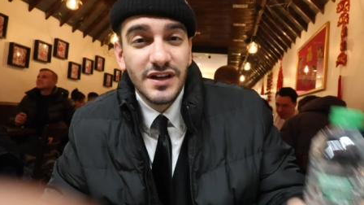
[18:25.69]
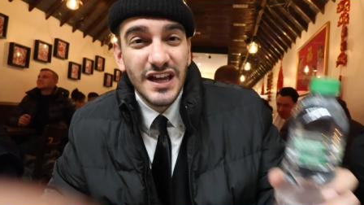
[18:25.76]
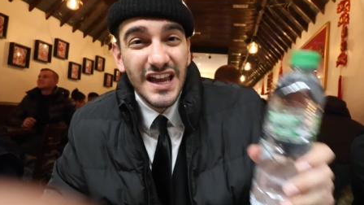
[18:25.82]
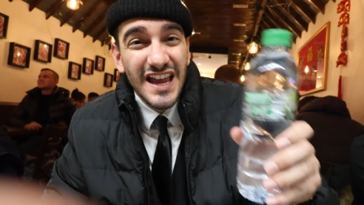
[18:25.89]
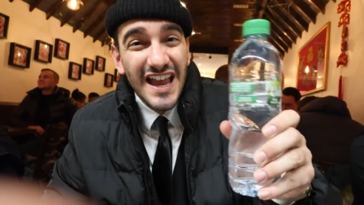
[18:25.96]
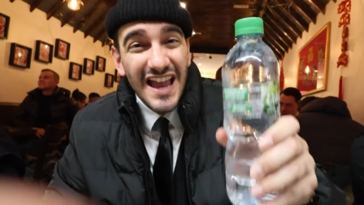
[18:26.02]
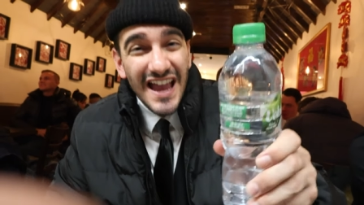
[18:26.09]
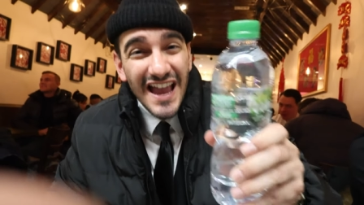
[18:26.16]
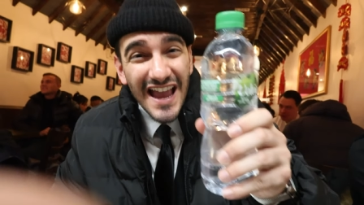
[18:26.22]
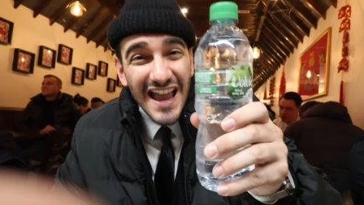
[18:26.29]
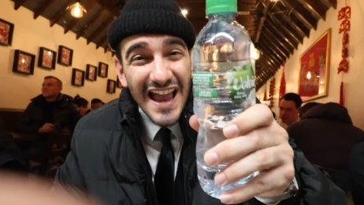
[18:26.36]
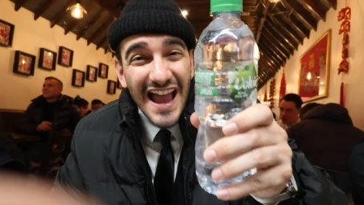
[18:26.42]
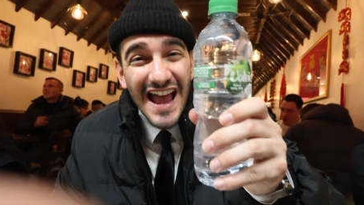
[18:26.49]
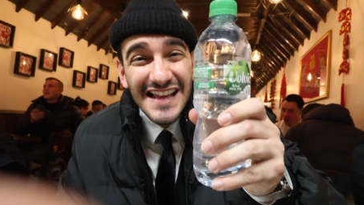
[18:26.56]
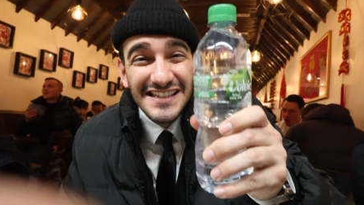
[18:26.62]
Again.
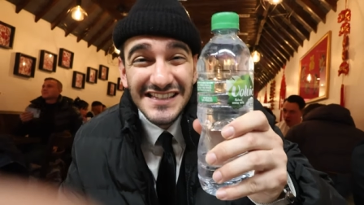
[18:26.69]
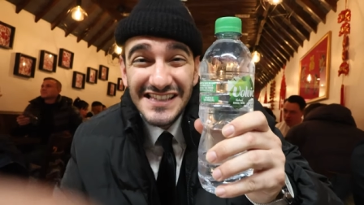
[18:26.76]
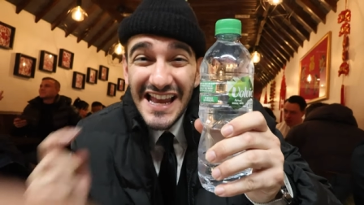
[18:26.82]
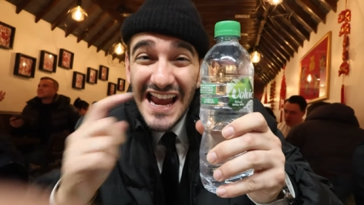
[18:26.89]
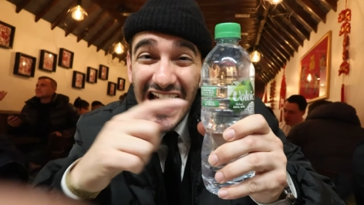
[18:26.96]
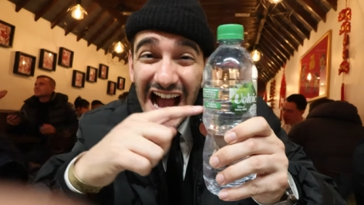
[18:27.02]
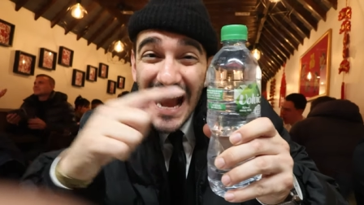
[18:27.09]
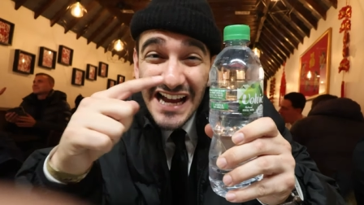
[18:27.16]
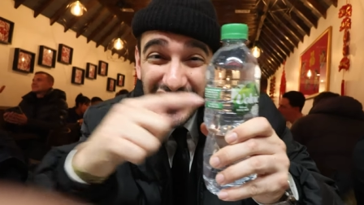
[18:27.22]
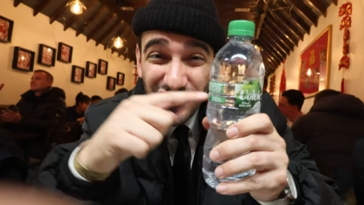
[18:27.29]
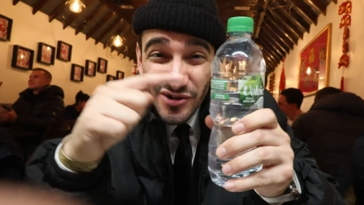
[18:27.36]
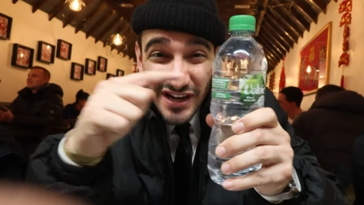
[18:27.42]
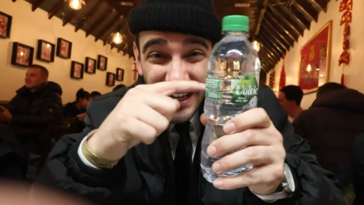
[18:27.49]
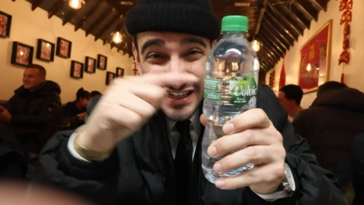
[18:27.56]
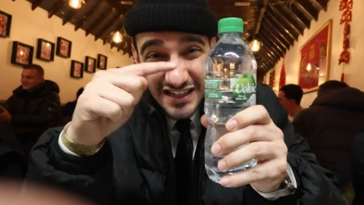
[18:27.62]
And stay
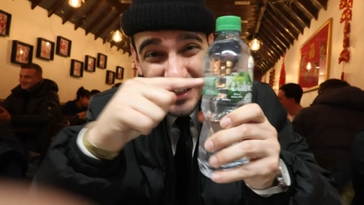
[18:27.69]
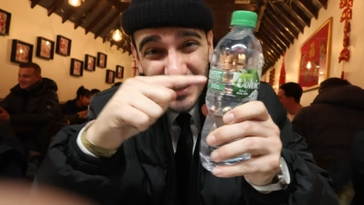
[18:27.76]
hydrated.